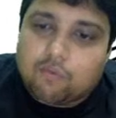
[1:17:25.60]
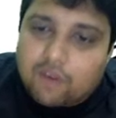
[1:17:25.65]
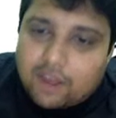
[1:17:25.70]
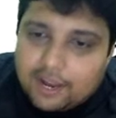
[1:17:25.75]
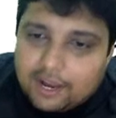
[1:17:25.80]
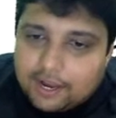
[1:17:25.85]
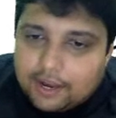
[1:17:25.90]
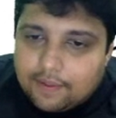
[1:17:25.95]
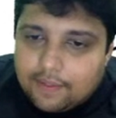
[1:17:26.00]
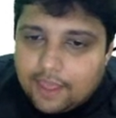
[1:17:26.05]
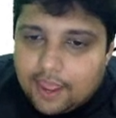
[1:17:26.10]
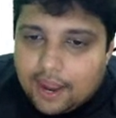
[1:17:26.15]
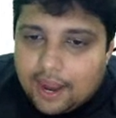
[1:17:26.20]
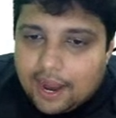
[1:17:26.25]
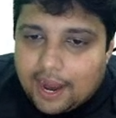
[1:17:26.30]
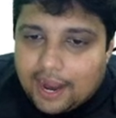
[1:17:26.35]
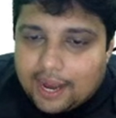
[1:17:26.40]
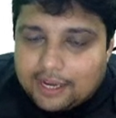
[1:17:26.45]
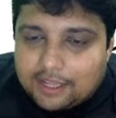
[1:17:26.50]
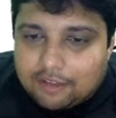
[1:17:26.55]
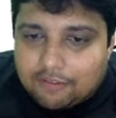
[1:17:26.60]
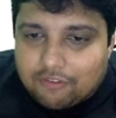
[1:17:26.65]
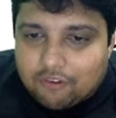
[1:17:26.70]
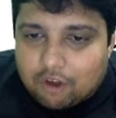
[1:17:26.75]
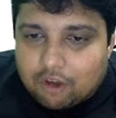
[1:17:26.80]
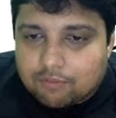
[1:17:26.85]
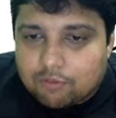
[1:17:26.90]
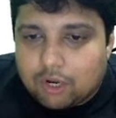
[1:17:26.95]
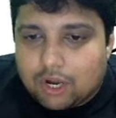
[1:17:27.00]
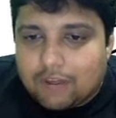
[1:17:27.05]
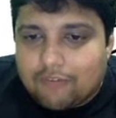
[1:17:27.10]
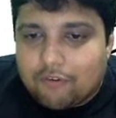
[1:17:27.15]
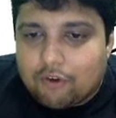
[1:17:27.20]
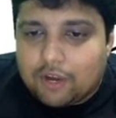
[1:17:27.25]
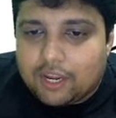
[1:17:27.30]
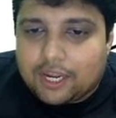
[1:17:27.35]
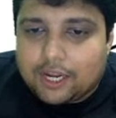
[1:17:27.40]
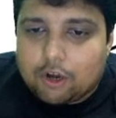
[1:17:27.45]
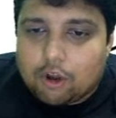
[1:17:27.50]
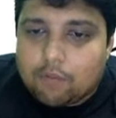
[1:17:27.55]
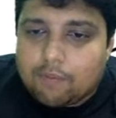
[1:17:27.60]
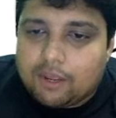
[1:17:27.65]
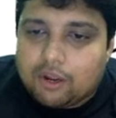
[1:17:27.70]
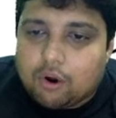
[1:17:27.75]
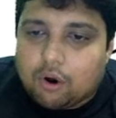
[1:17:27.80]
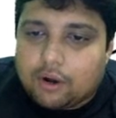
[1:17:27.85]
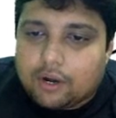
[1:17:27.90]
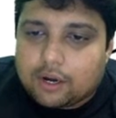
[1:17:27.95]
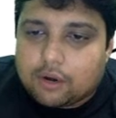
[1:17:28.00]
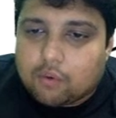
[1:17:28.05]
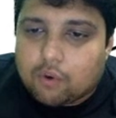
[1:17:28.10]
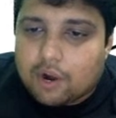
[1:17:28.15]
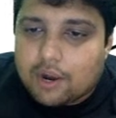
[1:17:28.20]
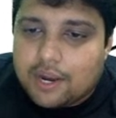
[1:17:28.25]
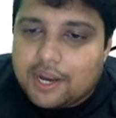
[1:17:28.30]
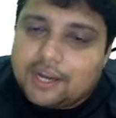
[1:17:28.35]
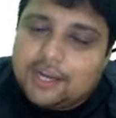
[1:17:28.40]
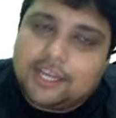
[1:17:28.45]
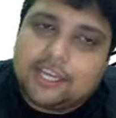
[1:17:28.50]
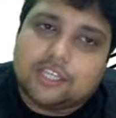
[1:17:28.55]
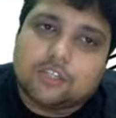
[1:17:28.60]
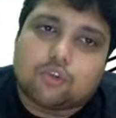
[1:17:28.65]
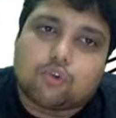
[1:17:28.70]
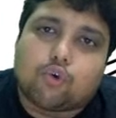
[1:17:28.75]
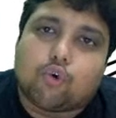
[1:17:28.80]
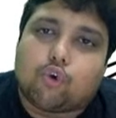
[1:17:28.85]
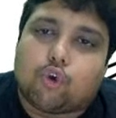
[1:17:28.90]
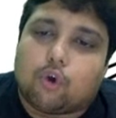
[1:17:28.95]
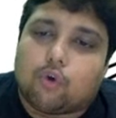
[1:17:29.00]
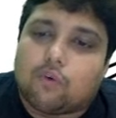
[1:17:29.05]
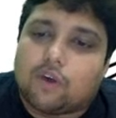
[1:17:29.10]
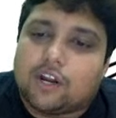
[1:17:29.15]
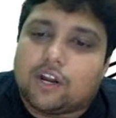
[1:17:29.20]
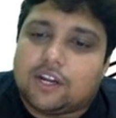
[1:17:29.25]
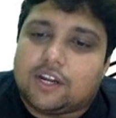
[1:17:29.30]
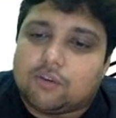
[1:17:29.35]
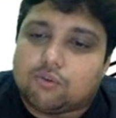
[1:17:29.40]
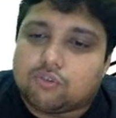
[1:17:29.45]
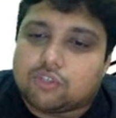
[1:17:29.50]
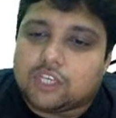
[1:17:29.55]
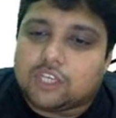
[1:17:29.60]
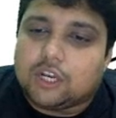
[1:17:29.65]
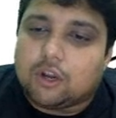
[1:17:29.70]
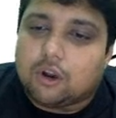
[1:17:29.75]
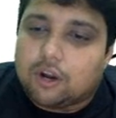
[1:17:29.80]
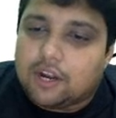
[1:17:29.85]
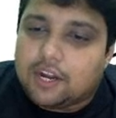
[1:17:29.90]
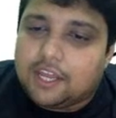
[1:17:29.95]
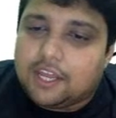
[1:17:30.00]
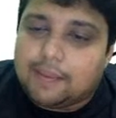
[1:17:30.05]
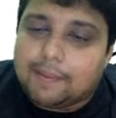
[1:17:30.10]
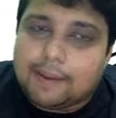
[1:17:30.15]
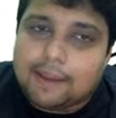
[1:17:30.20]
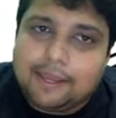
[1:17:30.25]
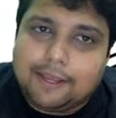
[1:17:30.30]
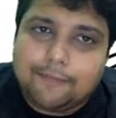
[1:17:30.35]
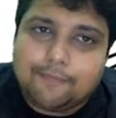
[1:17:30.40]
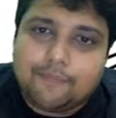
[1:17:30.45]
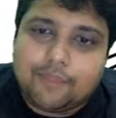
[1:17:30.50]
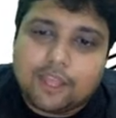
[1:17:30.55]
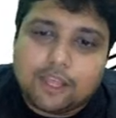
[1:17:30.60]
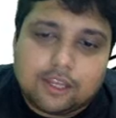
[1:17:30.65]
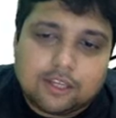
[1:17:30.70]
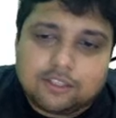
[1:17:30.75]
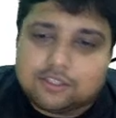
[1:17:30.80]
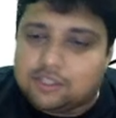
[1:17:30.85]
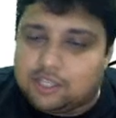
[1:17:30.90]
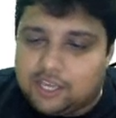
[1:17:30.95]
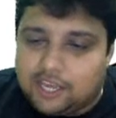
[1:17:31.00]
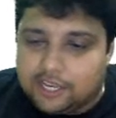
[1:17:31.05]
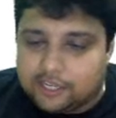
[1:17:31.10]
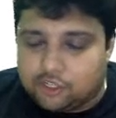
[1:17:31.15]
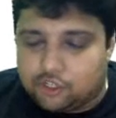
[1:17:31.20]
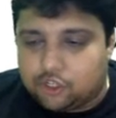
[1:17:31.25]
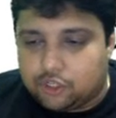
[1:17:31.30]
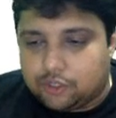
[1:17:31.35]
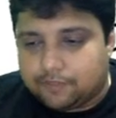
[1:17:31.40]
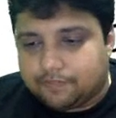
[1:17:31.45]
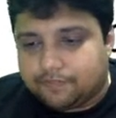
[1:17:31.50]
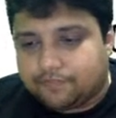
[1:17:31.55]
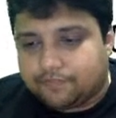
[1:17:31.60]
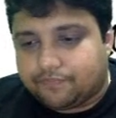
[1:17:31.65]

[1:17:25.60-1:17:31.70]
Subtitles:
1, and the formula for economic order quantity is root over 2 C naught D by CH.